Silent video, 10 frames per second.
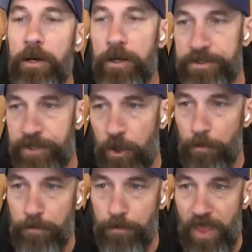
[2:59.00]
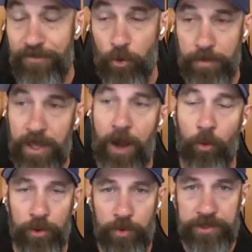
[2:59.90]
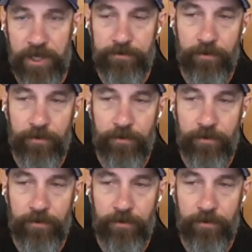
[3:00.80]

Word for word: So if it were me, I would retake